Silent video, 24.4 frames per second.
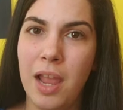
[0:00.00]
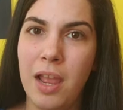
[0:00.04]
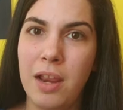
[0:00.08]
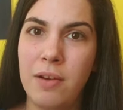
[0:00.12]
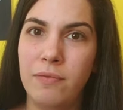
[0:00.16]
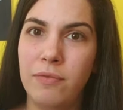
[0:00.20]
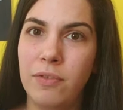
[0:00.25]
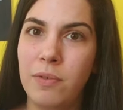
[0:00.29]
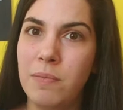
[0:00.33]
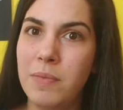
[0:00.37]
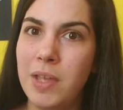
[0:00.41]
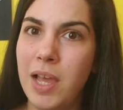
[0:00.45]

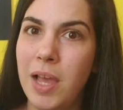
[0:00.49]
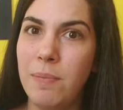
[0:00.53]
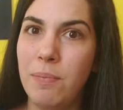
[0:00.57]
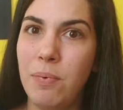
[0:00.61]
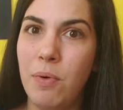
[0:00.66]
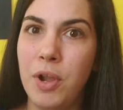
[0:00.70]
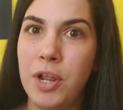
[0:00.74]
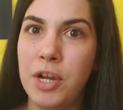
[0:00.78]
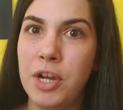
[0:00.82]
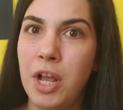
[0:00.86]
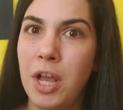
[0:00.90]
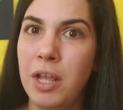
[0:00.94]
and from that
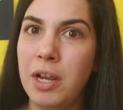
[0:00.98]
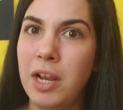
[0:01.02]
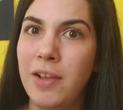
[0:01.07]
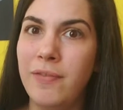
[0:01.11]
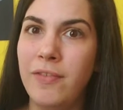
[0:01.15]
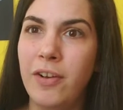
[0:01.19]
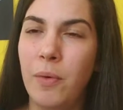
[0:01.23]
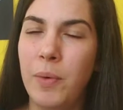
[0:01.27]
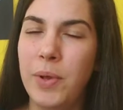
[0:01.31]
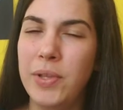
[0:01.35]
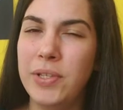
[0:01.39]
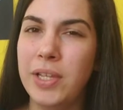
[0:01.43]
point on
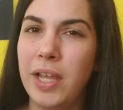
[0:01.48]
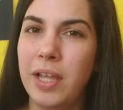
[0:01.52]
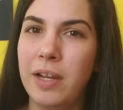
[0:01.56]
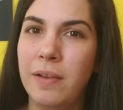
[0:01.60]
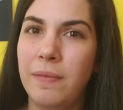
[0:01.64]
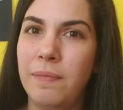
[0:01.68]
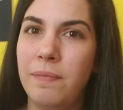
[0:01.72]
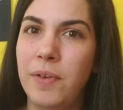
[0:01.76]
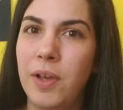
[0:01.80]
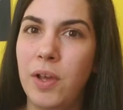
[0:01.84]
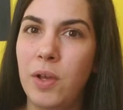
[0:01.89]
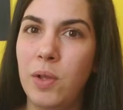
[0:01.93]
I've always kind
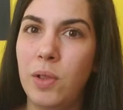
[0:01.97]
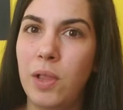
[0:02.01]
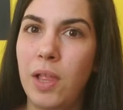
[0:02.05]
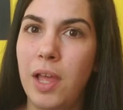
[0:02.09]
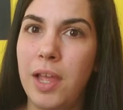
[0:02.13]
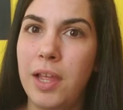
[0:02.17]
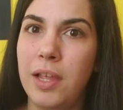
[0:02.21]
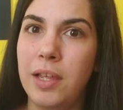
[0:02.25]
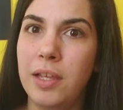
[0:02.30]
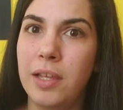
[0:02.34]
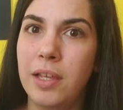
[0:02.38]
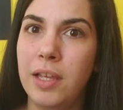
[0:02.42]
of felt
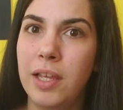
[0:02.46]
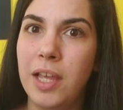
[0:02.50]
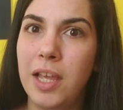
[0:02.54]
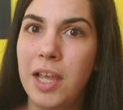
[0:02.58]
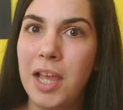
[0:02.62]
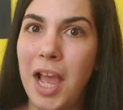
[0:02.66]
like